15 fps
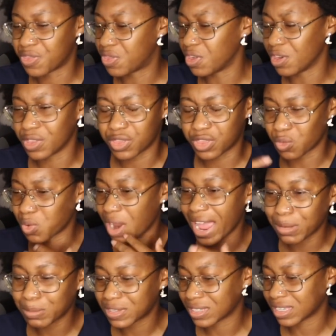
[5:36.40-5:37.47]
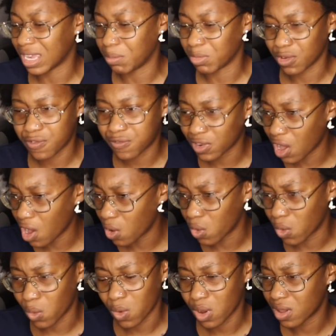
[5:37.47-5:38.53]
The the rhyme scheme, the
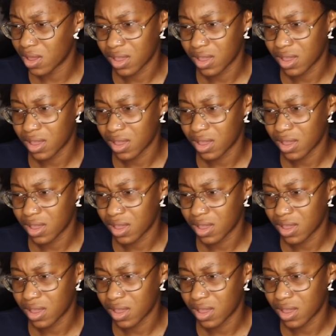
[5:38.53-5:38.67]
flow.